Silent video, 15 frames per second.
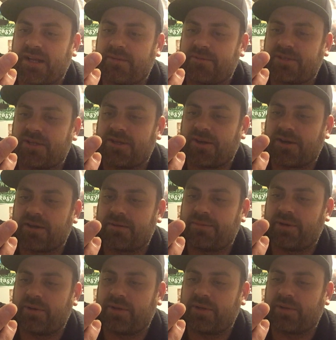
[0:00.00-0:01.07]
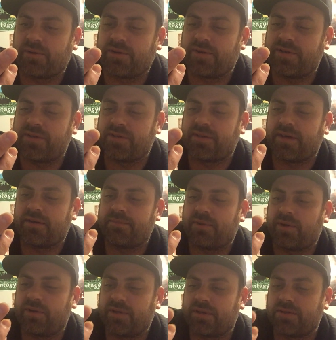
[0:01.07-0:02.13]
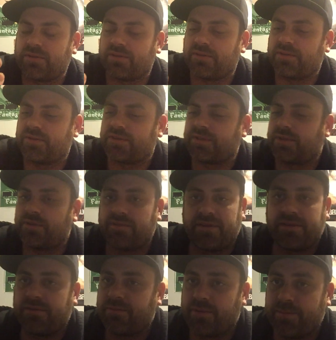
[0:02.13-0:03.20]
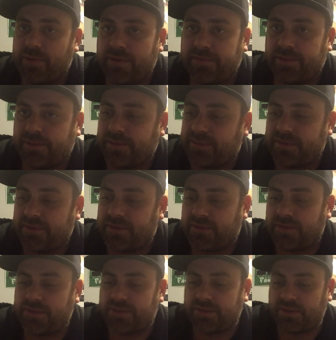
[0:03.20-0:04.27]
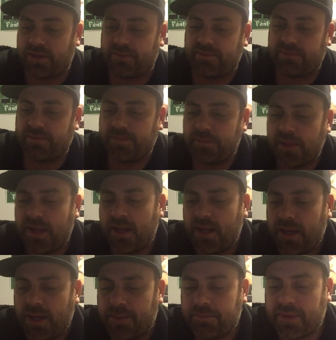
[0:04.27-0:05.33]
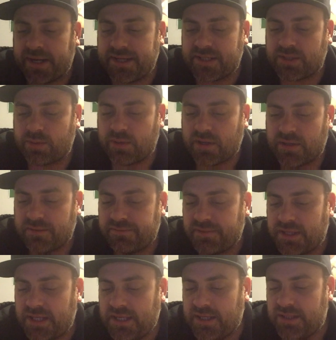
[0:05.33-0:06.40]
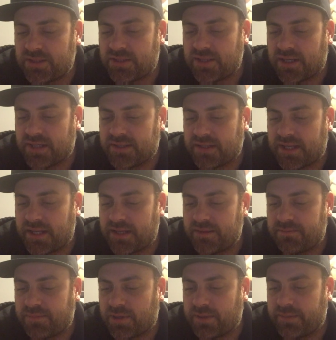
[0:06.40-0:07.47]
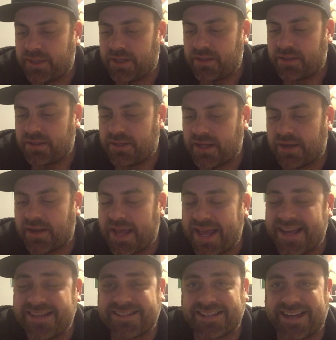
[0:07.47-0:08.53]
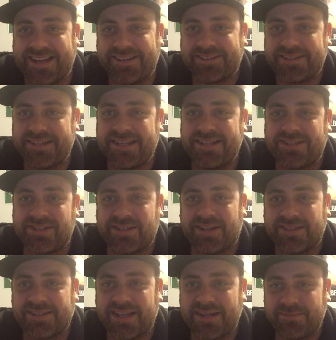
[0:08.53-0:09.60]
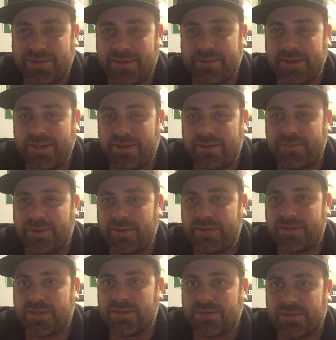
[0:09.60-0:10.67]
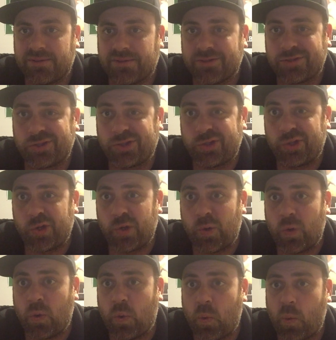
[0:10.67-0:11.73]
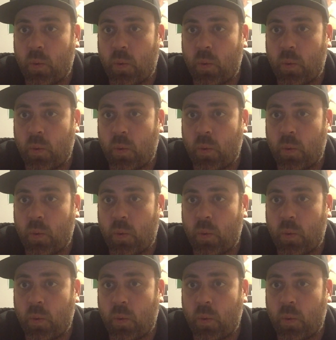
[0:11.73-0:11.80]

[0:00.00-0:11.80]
damage to target opponent or creature that opponent controls. So another removal is always helpful. -12, each non-land permanent exile each non-land permanent your opponents controls. So